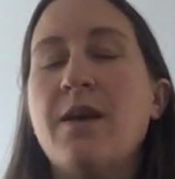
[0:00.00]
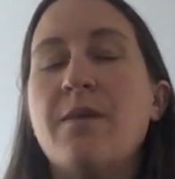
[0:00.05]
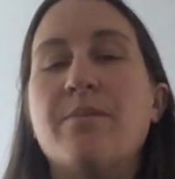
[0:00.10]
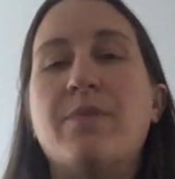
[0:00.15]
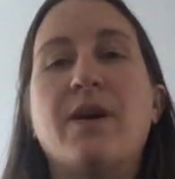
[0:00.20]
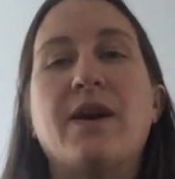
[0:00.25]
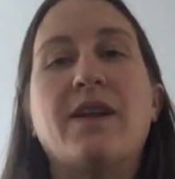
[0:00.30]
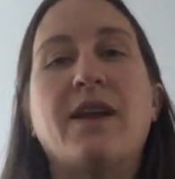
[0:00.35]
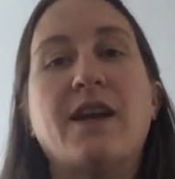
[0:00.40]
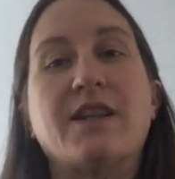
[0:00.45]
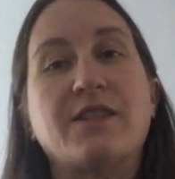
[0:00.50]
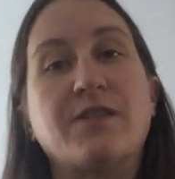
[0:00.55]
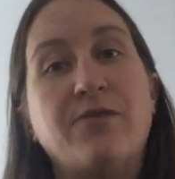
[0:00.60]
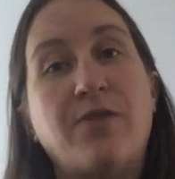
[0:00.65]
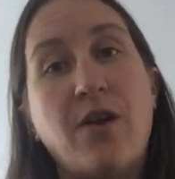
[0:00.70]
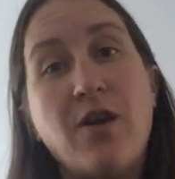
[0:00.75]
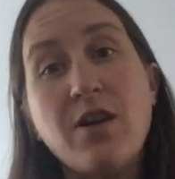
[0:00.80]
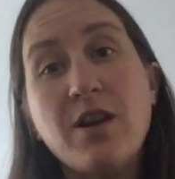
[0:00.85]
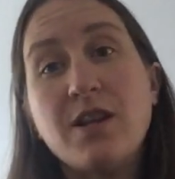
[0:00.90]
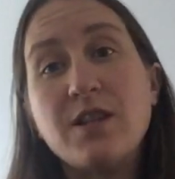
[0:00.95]
But as
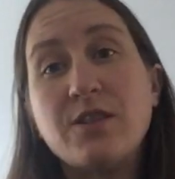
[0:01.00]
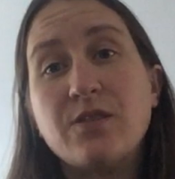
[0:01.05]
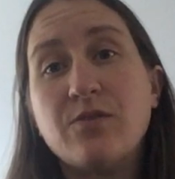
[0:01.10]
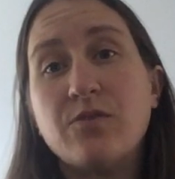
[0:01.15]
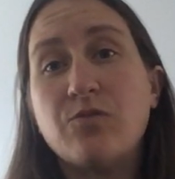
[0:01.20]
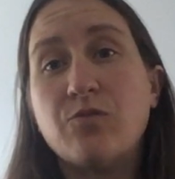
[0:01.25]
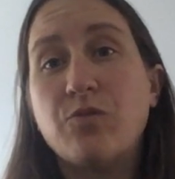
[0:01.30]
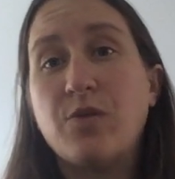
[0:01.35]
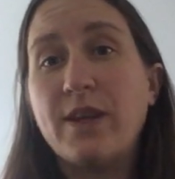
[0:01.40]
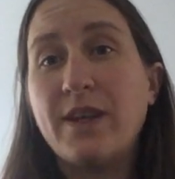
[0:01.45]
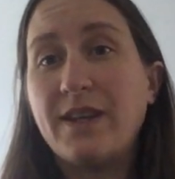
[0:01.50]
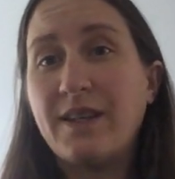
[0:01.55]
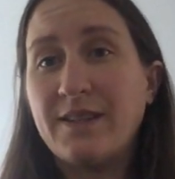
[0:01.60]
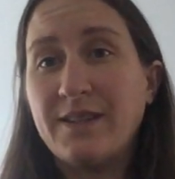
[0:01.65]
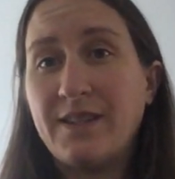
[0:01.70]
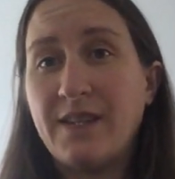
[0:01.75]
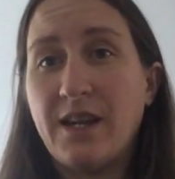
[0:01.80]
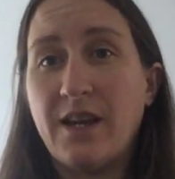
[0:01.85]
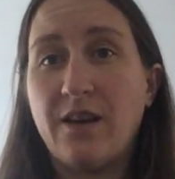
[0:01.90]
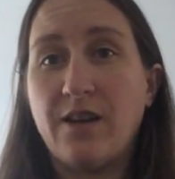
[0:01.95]
far as we can
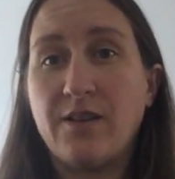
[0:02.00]
tell,